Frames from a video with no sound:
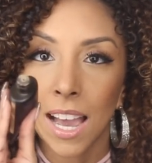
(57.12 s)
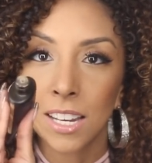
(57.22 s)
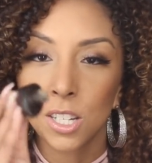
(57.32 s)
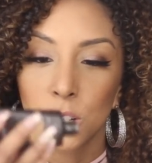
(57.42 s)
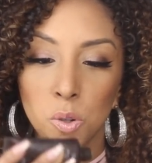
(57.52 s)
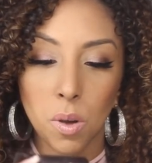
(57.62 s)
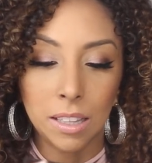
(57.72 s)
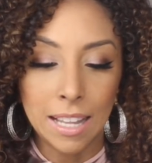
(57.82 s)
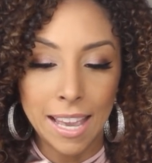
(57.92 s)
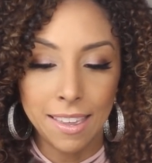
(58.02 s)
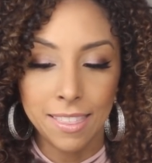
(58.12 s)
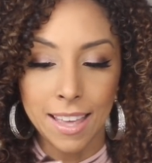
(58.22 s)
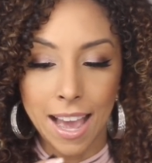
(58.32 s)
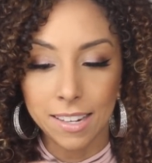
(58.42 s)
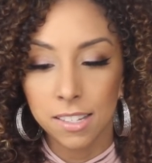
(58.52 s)
I do like
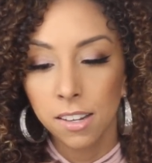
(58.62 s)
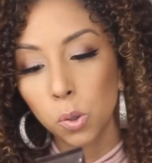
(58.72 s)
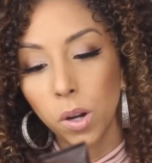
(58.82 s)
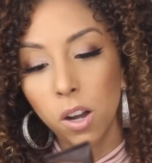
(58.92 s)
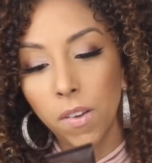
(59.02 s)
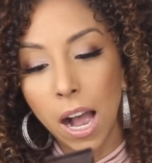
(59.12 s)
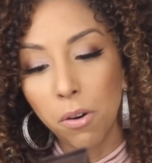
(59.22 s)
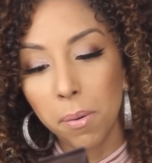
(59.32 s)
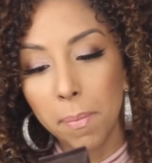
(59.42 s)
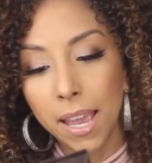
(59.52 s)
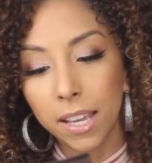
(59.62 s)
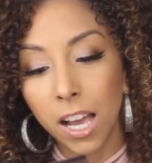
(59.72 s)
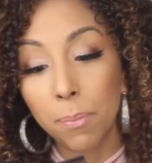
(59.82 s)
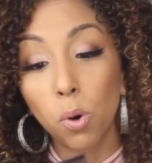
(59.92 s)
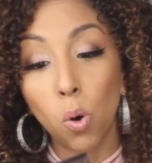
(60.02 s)
that. 12-hour
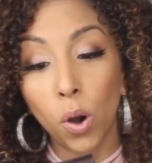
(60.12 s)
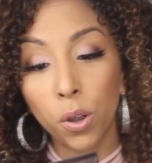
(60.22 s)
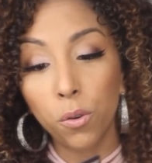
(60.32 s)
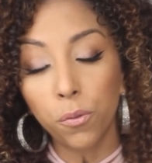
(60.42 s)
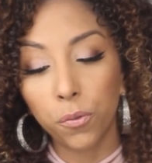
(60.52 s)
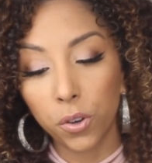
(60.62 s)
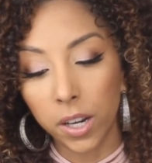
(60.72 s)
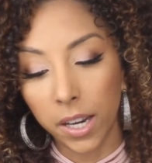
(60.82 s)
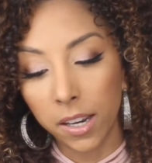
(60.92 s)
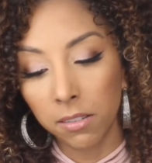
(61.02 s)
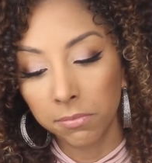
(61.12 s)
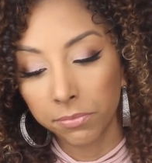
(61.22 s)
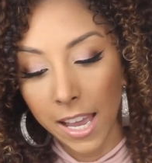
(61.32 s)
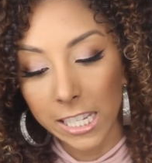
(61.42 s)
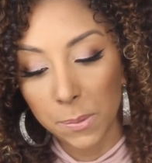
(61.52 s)
makeup, oil-free,
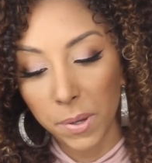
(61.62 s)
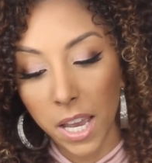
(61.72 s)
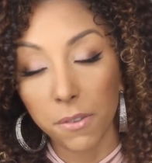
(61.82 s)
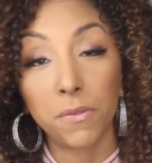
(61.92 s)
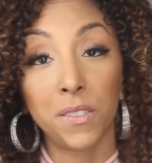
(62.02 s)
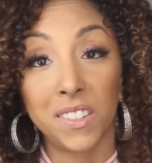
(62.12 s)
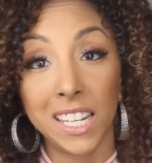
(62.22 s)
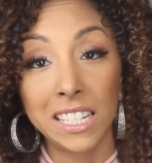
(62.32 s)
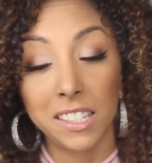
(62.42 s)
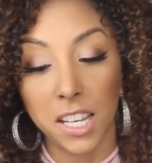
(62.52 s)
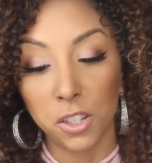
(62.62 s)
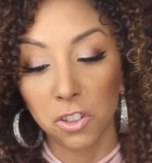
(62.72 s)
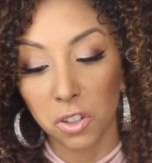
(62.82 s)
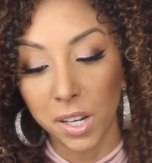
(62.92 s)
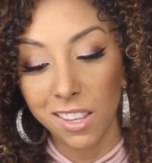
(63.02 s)
SPF 15
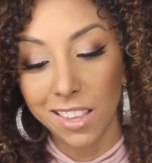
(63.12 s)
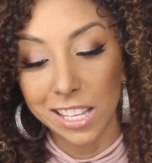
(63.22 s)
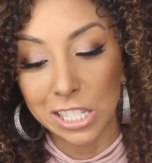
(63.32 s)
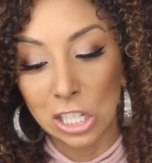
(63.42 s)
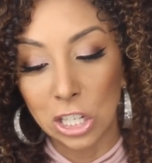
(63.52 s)
sunscreen, that's